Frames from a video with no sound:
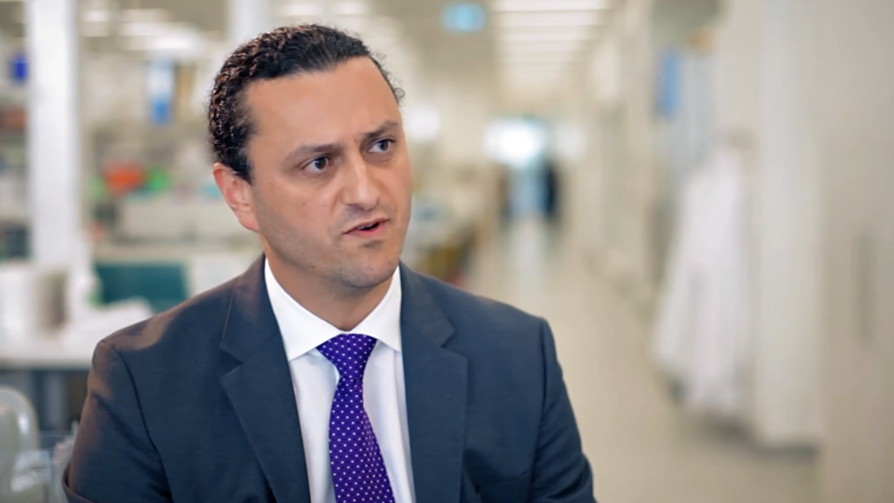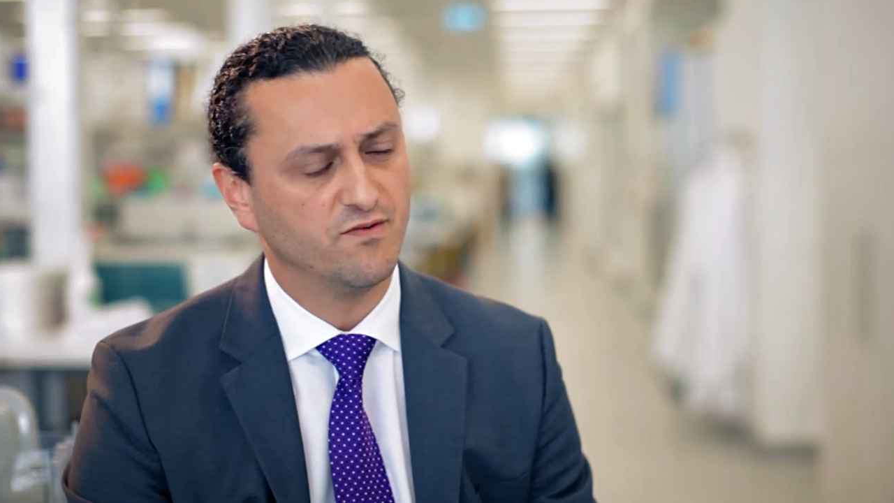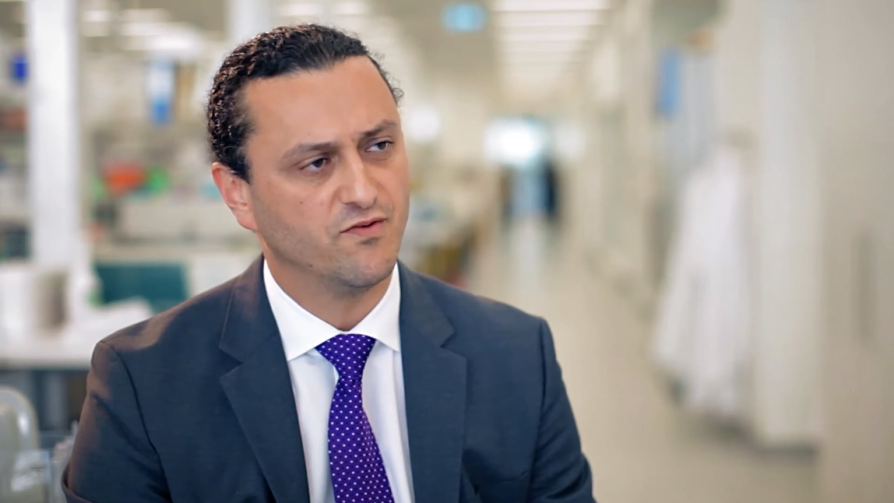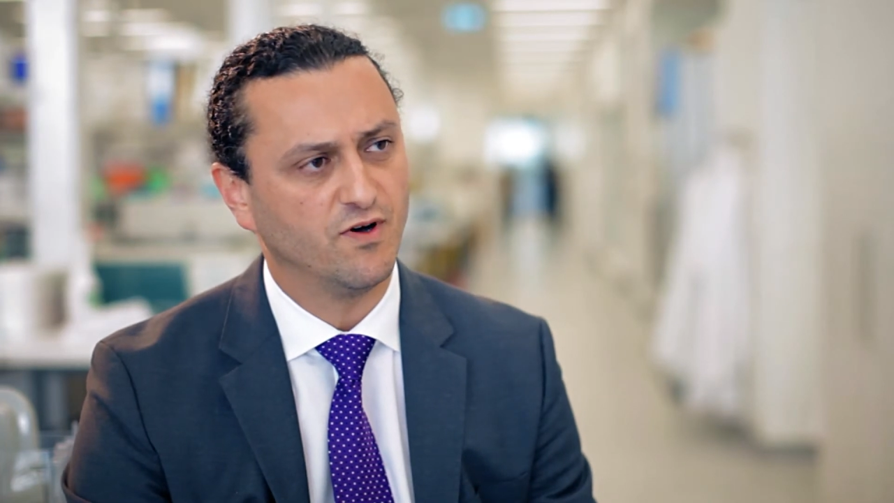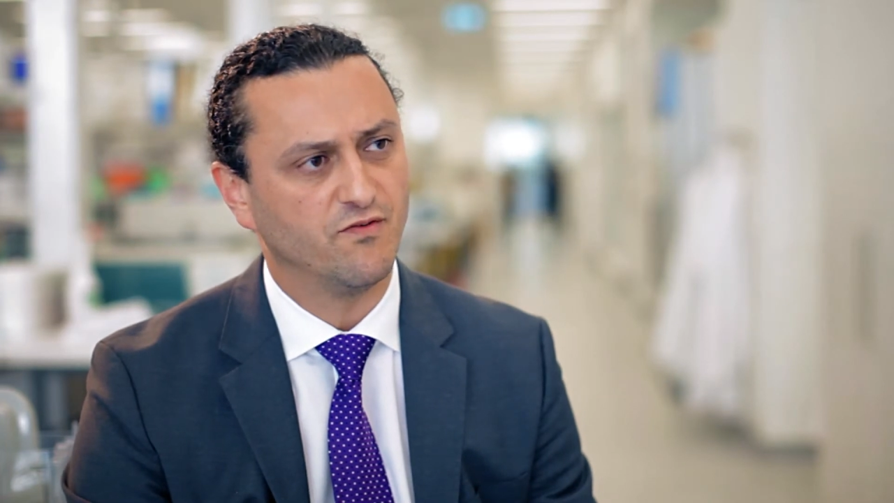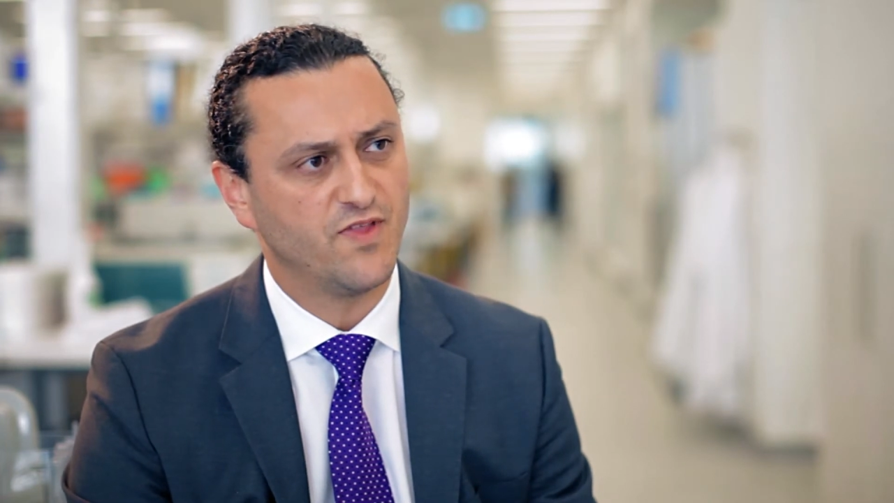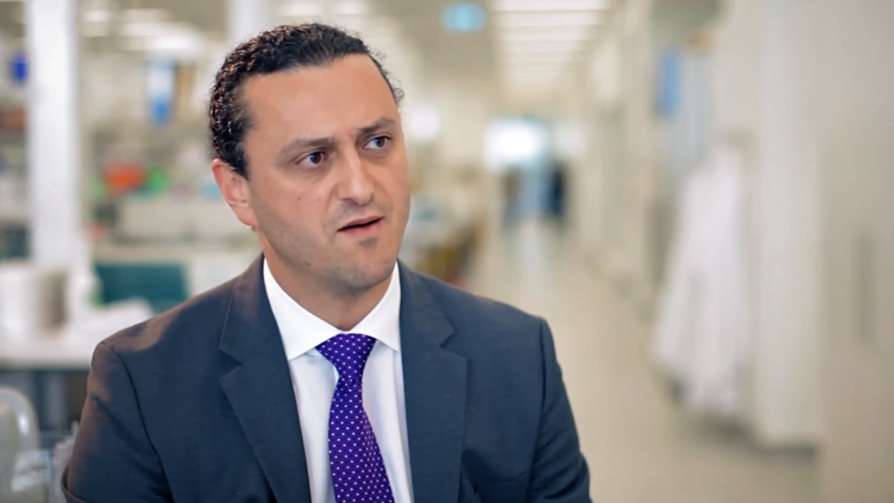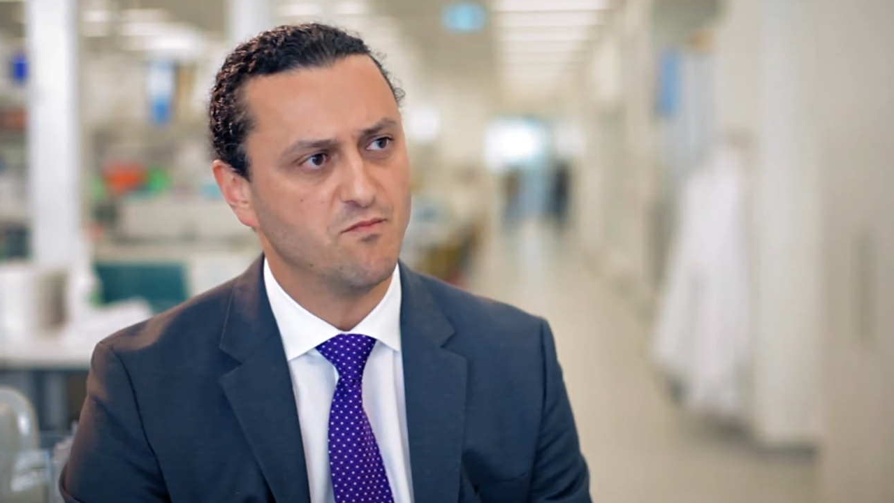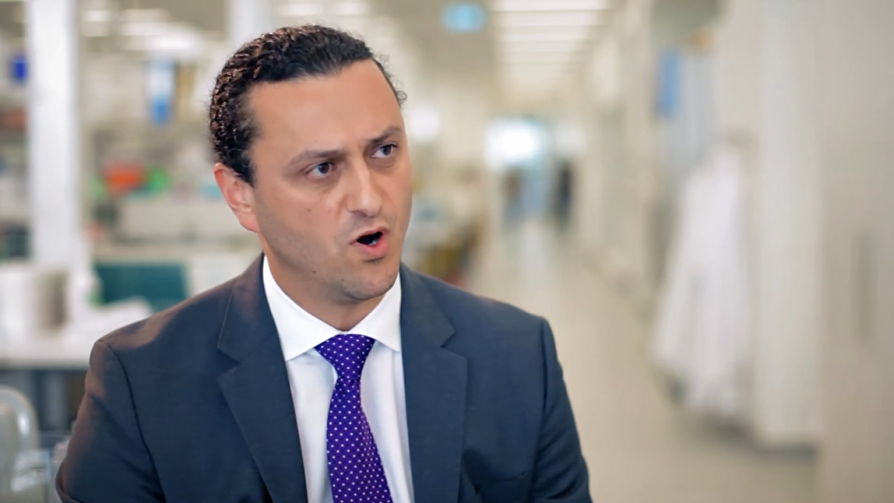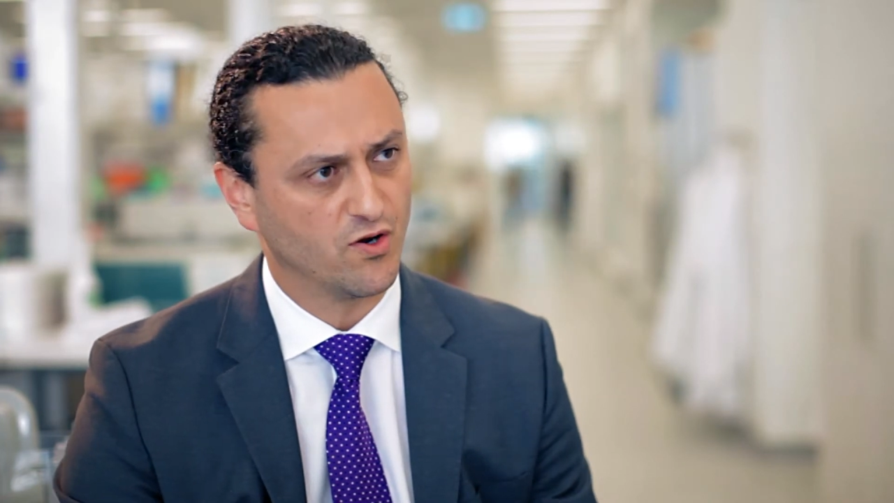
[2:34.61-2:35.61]
of
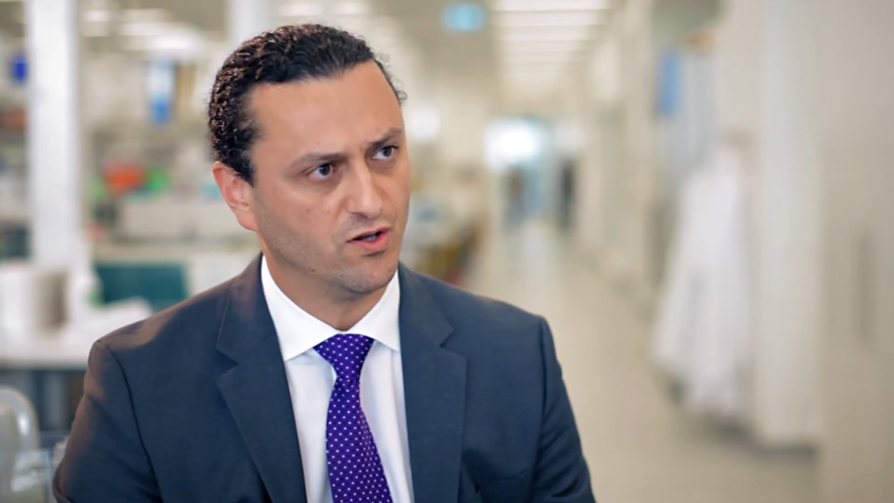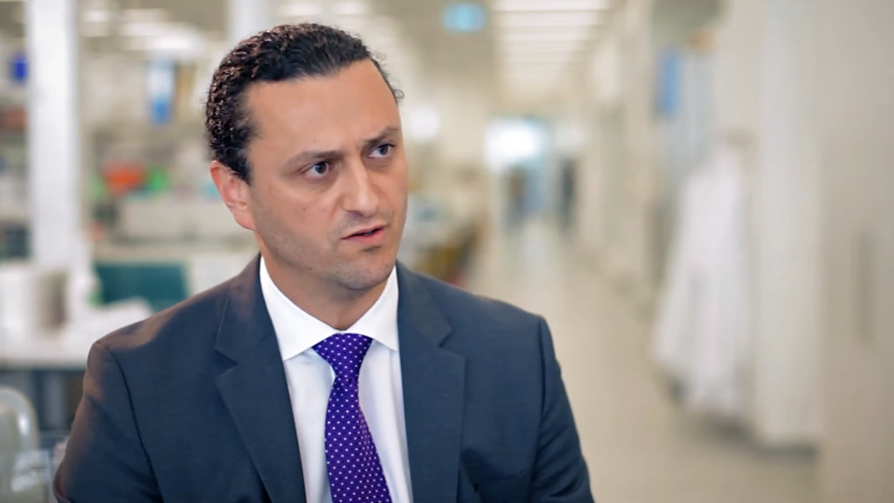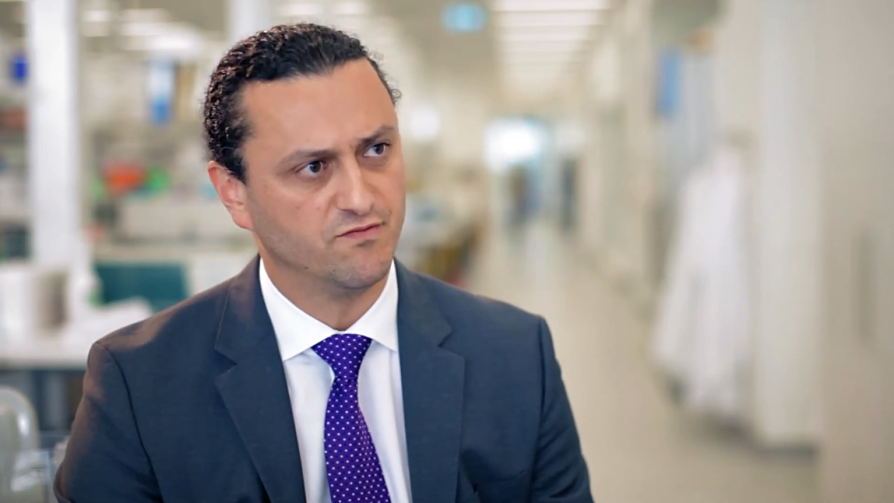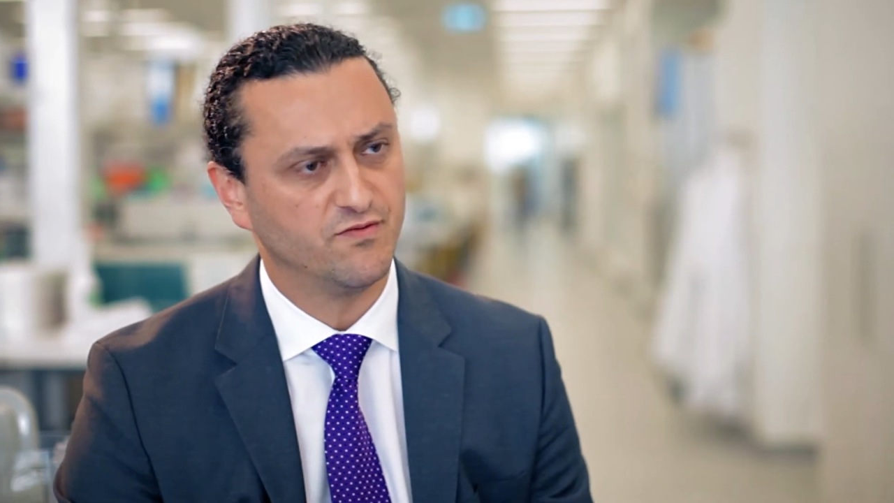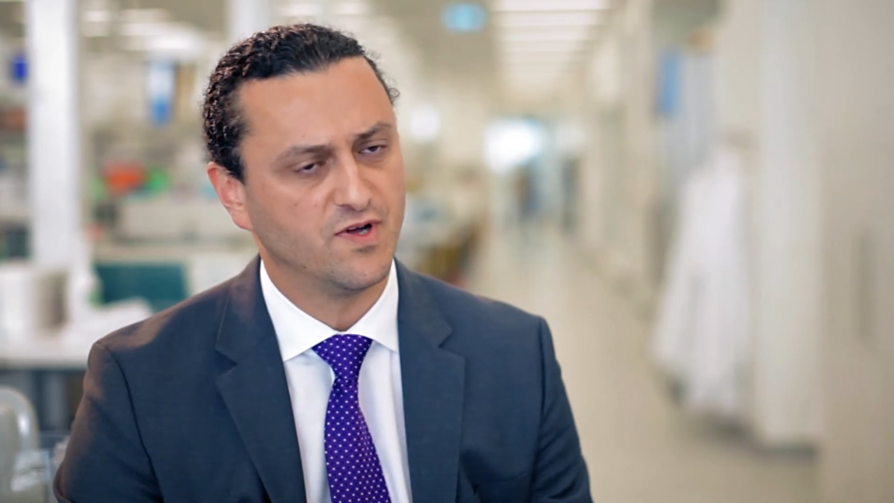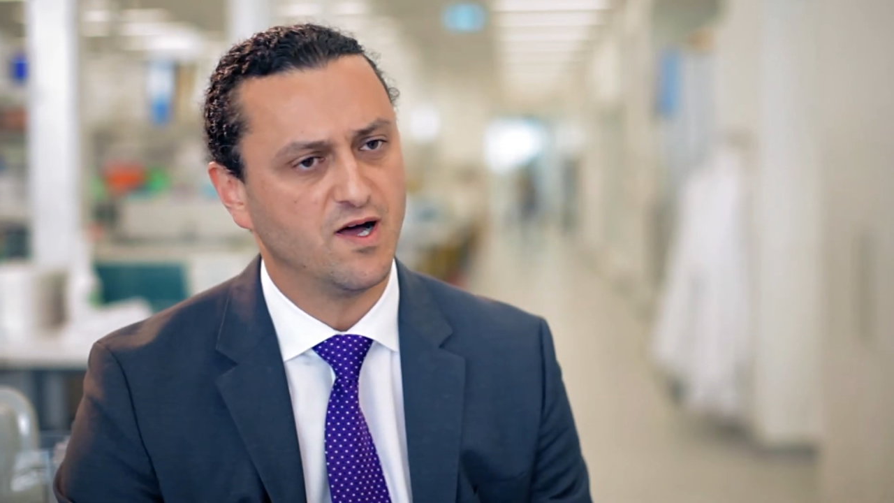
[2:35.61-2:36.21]
that model of